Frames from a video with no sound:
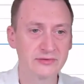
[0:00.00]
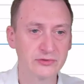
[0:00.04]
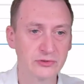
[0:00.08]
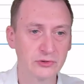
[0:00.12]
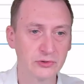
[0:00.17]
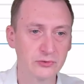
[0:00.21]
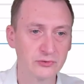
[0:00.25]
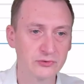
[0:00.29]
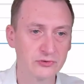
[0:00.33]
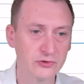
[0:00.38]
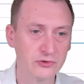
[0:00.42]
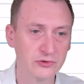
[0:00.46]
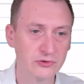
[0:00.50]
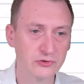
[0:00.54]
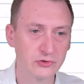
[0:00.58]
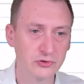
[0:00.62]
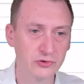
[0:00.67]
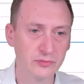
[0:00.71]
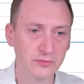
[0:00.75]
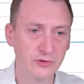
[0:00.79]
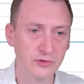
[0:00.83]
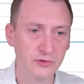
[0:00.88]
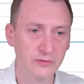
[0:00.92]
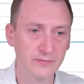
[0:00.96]
to go to the
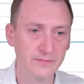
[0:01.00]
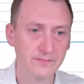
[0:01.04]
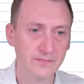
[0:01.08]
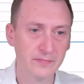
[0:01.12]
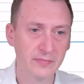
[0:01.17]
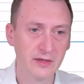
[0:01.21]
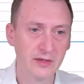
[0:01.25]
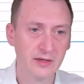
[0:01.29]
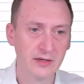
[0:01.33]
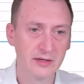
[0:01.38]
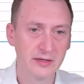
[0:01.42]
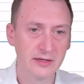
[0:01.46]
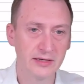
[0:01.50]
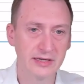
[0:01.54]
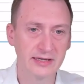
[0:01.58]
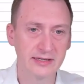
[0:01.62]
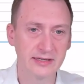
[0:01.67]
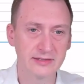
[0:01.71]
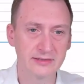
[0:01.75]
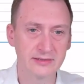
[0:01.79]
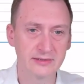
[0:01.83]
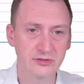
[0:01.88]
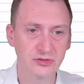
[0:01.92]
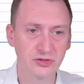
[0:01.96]
terminal
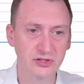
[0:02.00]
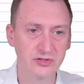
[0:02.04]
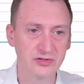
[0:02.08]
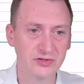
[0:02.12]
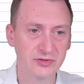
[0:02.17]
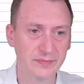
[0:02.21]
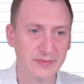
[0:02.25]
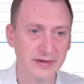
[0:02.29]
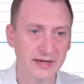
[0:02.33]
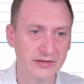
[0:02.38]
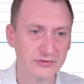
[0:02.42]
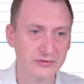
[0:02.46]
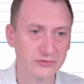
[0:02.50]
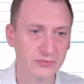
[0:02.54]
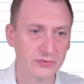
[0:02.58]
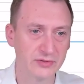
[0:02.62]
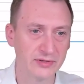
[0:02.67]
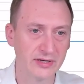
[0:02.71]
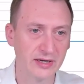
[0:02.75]
and change the password.